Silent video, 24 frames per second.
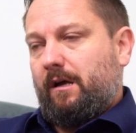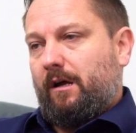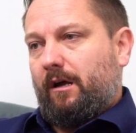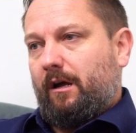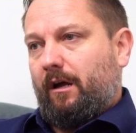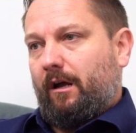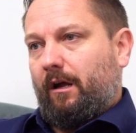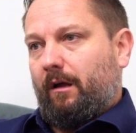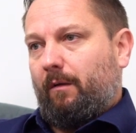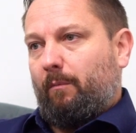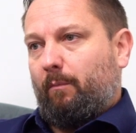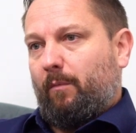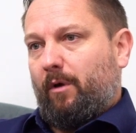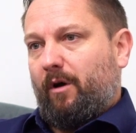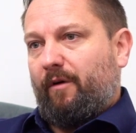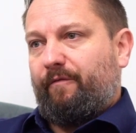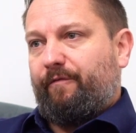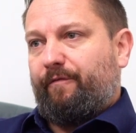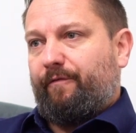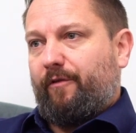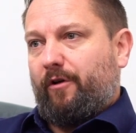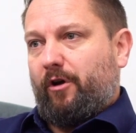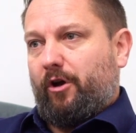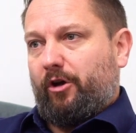At
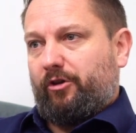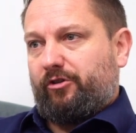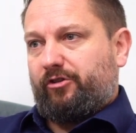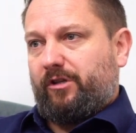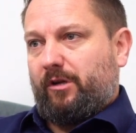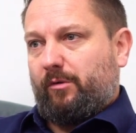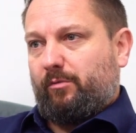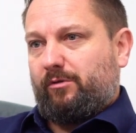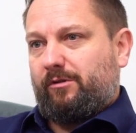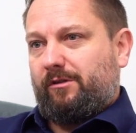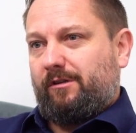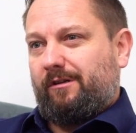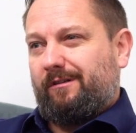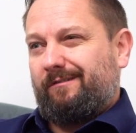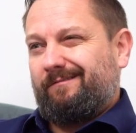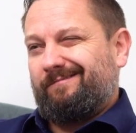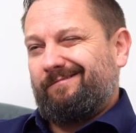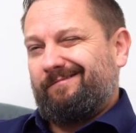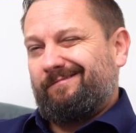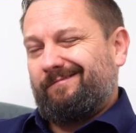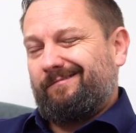first, I was like,